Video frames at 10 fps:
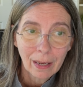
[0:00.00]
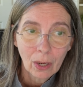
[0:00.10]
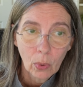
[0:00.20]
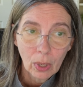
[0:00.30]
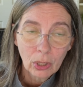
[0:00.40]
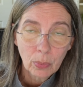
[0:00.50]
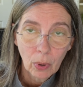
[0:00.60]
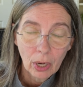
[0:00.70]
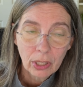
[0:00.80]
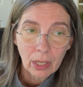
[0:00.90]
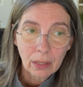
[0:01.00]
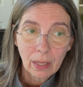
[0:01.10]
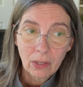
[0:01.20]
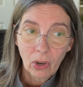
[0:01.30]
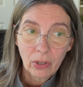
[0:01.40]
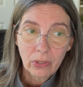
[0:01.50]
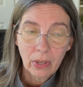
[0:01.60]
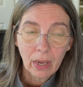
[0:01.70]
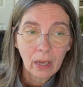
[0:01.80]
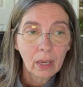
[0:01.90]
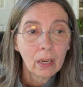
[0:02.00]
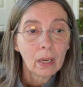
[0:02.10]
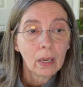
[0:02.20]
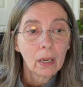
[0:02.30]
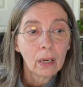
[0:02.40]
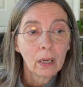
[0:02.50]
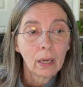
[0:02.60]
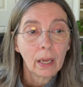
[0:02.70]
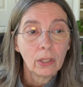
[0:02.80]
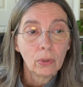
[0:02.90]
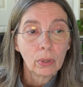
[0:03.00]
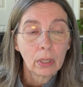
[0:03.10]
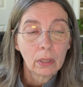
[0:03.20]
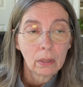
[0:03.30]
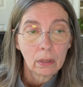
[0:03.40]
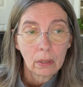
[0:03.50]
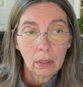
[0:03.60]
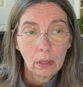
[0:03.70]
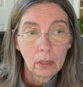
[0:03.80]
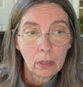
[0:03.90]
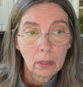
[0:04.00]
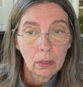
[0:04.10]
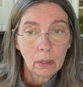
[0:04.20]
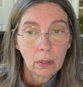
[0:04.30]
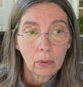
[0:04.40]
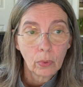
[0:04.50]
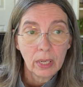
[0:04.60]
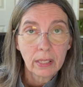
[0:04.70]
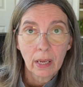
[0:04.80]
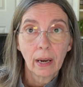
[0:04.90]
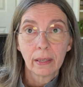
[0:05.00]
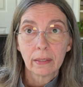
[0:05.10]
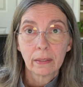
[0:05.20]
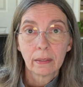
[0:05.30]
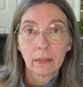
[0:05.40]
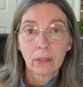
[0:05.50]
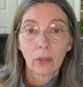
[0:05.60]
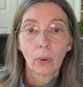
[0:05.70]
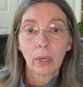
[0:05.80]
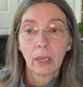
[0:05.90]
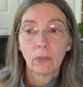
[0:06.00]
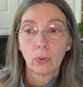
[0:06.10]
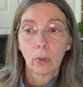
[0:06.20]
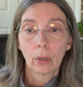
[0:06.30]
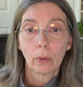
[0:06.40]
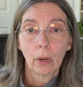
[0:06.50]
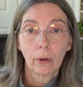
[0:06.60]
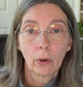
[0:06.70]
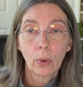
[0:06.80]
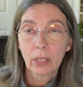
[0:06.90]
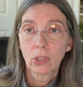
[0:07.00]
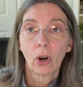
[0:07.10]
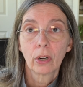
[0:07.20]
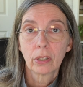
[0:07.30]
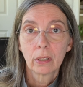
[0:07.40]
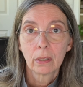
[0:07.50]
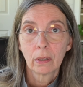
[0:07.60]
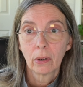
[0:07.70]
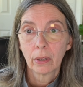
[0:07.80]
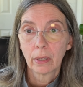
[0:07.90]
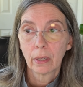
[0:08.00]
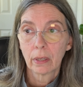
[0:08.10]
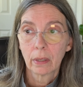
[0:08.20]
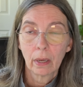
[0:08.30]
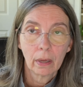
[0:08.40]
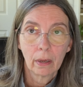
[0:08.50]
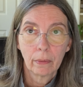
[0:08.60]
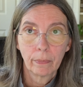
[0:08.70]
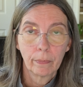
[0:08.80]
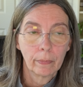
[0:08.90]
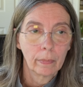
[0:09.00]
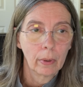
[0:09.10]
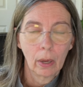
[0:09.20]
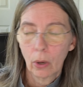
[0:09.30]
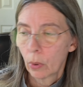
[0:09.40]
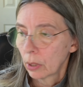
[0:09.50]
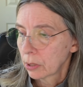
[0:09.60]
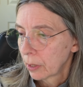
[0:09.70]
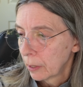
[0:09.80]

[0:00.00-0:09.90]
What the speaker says: quilt project. That's hard to say, and you can redesign it, so it gives you a quick start on a quilt.